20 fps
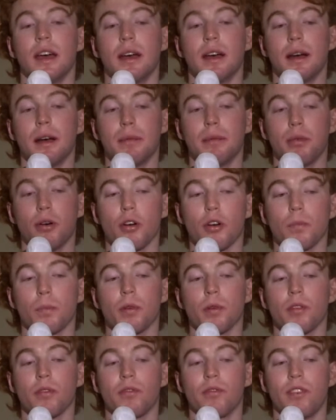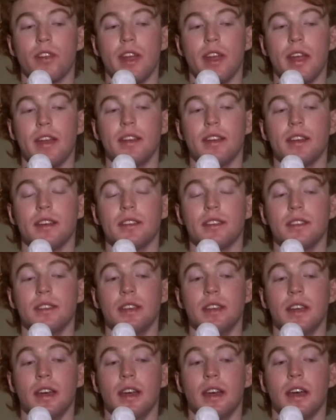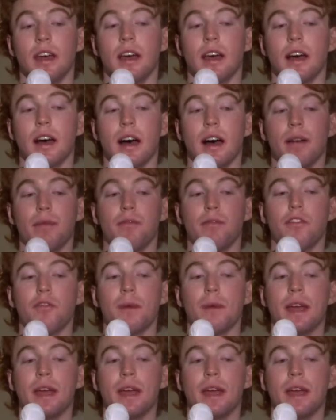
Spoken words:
Pogba and Fernandes. For me,